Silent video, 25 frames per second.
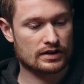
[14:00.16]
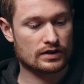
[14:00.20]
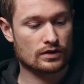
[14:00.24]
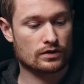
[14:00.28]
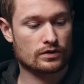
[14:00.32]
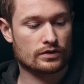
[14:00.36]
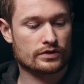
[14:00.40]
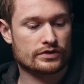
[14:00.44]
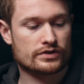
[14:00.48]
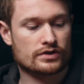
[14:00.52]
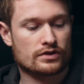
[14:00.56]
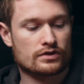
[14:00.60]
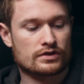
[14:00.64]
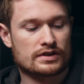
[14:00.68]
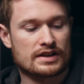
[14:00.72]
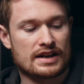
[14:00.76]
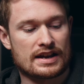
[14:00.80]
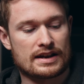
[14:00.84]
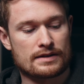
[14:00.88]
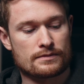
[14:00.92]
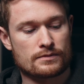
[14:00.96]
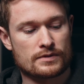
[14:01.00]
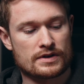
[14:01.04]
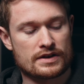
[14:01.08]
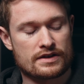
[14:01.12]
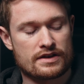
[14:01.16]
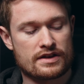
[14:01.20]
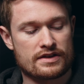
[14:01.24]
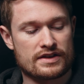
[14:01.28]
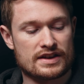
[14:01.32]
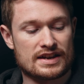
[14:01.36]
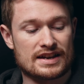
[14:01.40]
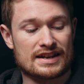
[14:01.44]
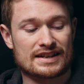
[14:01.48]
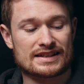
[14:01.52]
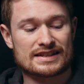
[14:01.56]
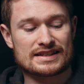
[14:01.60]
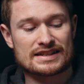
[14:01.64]
it also came with
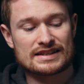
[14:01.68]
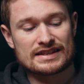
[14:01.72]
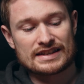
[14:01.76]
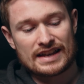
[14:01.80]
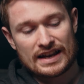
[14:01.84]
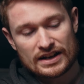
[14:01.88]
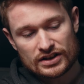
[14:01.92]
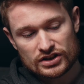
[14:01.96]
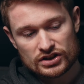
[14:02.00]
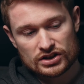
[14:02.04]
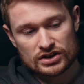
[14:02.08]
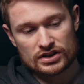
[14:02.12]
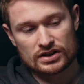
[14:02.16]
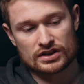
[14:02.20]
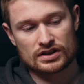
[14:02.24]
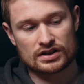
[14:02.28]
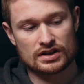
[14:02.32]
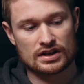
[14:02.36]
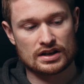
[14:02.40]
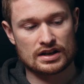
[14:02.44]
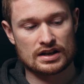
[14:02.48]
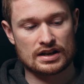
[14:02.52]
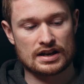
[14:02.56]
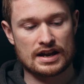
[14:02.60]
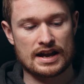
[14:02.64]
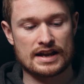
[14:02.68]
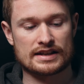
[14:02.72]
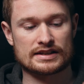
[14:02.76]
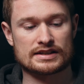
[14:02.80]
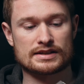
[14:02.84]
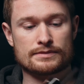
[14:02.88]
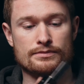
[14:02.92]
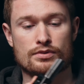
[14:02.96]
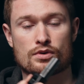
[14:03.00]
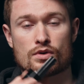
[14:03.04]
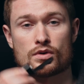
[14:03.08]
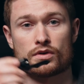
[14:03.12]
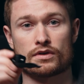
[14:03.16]
the extension and
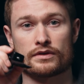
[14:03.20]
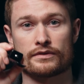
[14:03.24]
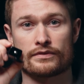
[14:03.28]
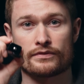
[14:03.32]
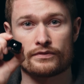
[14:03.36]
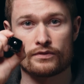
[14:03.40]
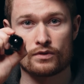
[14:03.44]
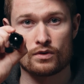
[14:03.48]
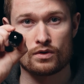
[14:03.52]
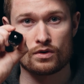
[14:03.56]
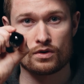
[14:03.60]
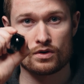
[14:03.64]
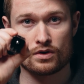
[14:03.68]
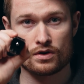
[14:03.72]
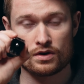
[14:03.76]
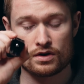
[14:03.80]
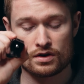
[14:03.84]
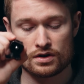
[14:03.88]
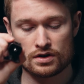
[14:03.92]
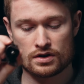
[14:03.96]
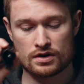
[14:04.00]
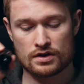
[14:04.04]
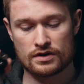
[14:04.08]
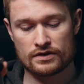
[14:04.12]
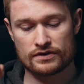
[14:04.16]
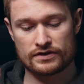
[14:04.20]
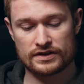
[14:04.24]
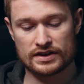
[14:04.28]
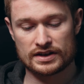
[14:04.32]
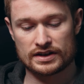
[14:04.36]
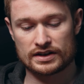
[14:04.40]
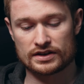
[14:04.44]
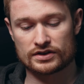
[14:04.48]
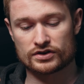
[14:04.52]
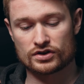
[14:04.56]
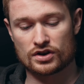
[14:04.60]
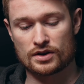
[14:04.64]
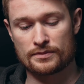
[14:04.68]
support for the
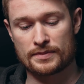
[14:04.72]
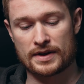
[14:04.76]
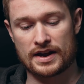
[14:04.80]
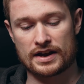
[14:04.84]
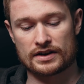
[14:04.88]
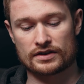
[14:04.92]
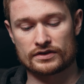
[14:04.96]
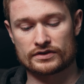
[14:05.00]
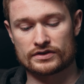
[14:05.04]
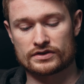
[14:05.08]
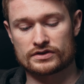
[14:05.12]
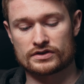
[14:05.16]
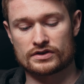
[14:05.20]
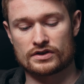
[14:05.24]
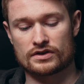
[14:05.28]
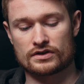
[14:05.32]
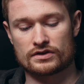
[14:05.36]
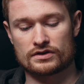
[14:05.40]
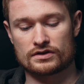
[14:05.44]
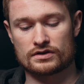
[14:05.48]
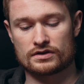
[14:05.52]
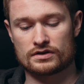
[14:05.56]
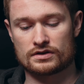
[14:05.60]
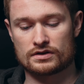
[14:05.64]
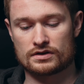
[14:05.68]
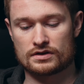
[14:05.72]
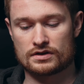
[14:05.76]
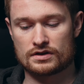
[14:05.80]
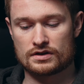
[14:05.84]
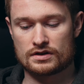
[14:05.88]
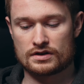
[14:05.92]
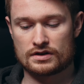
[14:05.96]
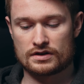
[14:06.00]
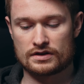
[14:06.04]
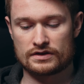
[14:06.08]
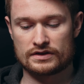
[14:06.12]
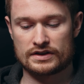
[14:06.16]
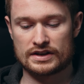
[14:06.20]
top handle. So
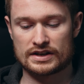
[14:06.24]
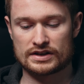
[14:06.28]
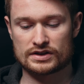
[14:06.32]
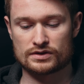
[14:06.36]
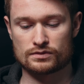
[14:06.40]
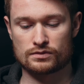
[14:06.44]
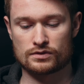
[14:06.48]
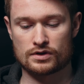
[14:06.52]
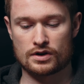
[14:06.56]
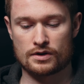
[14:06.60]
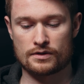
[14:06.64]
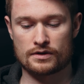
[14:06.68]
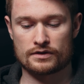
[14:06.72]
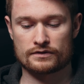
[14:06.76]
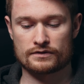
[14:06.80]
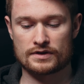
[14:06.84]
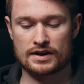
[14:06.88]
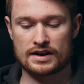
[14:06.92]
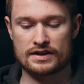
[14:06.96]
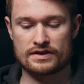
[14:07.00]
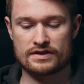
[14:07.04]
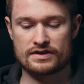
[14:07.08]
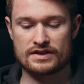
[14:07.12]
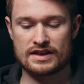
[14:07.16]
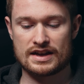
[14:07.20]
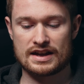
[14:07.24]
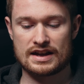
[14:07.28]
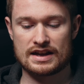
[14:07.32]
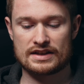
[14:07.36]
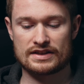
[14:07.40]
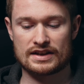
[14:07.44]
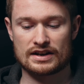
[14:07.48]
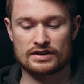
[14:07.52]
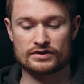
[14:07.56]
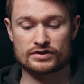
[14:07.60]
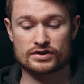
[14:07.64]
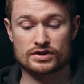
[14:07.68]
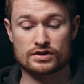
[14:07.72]
this will go on right there.
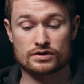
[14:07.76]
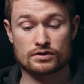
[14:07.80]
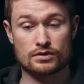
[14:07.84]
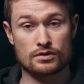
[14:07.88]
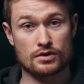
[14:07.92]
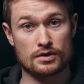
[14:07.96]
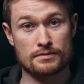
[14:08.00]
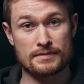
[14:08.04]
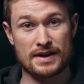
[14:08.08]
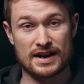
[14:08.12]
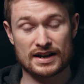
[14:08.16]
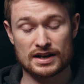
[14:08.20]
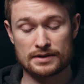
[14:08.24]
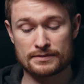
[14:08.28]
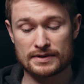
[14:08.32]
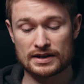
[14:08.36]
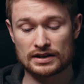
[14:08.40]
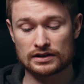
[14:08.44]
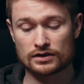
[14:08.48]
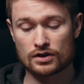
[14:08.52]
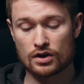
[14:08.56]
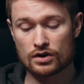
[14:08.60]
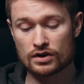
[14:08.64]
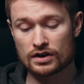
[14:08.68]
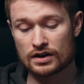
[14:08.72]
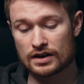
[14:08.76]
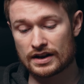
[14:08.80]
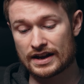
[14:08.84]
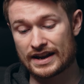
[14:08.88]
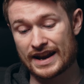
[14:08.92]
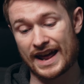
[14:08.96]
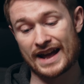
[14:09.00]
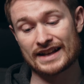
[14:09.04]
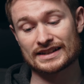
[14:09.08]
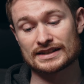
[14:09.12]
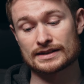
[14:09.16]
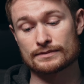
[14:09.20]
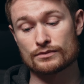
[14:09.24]
That'll screw on, make it a bit longer, and
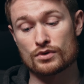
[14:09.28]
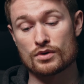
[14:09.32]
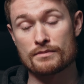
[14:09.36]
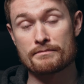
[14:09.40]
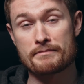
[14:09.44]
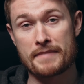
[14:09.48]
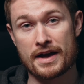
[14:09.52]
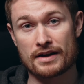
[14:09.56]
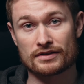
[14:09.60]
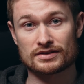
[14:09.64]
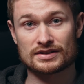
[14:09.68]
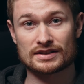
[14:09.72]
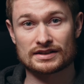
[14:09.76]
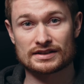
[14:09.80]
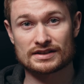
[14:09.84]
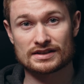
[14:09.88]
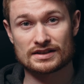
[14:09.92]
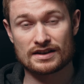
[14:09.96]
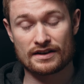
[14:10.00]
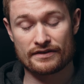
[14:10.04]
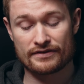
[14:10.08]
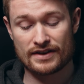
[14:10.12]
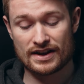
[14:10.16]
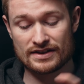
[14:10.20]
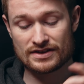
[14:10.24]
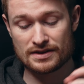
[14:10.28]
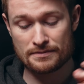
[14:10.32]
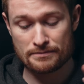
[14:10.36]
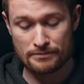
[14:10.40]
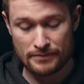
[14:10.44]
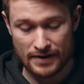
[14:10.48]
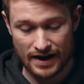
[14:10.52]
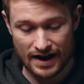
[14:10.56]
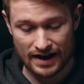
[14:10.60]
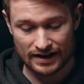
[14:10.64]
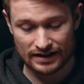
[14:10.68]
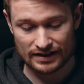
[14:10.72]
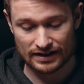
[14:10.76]
add some more mounting stuff at the
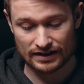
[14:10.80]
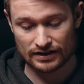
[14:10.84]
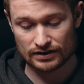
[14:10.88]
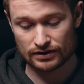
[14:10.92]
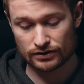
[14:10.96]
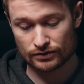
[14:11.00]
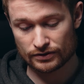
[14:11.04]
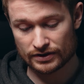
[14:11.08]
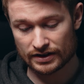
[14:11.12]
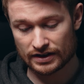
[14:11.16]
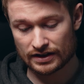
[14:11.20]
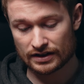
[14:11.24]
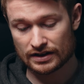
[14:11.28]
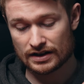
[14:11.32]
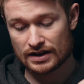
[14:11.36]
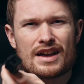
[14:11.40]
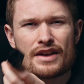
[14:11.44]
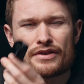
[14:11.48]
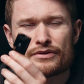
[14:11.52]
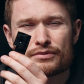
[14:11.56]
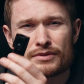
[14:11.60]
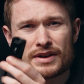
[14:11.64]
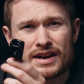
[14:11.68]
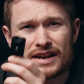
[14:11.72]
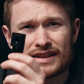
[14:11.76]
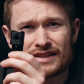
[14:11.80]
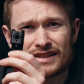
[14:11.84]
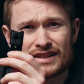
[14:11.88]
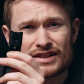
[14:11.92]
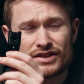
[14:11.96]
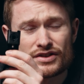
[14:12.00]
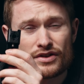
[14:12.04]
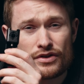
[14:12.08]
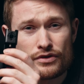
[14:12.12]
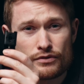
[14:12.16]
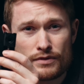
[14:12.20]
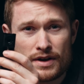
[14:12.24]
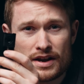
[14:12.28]
back, including a 3/8"
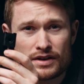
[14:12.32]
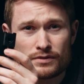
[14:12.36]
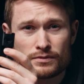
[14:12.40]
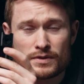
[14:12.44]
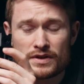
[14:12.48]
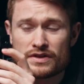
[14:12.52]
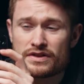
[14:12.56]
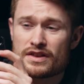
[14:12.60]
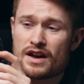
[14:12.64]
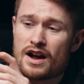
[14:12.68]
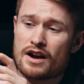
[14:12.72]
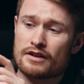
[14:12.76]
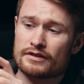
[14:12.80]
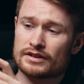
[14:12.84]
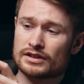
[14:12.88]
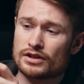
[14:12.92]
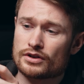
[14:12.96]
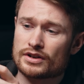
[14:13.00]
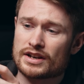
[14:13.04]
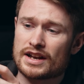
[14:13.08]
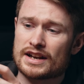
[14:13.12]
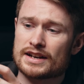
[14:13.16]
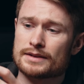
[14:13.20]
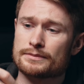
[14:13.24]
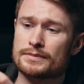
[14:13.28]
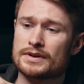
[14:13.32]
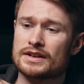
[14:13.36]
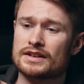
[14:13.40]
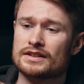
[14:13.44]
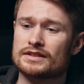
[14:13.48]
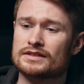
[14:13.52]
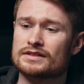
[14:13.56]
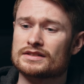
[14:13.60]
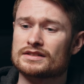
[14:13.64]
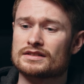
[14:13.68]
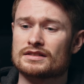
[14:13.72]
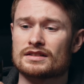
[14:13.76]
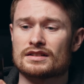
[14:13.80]
thread with the RE locating
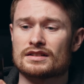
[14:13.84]
pins,